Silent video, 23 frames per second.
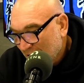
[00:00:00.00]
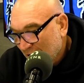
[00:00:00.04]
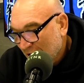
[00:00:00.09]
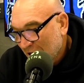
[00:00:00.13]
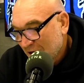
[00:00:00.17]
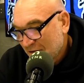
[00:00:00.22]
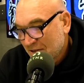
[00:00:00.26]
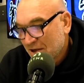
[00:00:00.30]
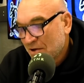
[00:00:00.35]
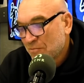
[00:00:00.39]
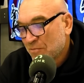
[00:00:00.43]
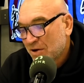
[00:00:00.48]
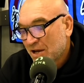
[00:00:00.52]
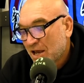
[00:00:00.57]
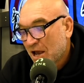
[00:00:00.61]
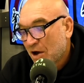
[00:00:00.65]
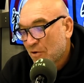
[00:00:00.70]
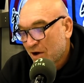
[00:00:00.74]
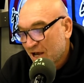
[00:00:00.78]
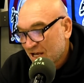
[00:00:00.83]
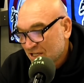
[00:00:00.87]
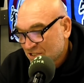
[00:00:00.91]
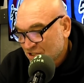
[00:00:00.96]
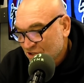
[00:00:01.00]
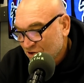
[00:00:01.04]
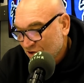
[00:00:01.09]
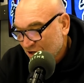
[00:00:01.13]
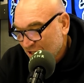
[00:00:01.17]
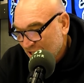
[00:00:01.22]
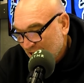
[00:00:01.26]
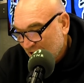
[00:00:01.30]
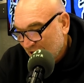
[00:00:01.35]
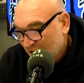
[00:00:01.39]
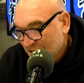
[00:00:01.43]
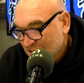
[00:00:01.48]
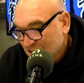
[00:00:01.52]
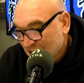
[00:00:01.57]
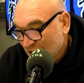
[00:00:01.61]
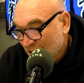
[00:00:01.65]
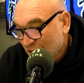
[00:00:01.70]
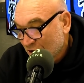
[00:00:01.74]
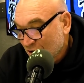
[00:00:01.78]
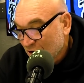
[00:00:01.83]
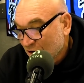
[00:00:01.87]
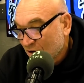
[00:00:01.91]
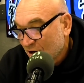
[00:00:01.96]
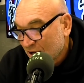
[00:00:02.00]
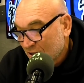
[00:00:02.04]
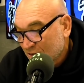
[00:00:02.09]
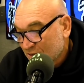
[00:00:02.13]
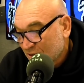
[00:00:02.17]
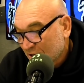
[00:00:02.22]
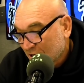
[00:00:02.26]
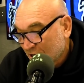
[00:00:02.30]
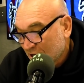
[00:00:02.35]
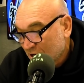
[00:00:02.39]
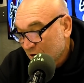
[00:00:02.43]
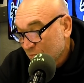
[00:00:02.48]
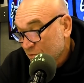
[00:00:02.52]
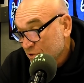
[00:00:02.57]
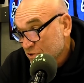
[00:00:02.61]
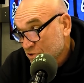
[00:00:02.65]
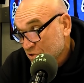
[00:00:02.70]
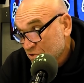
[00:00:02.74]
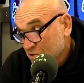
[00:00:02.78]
and then we go outside the 8. So the 9th, the Cowboys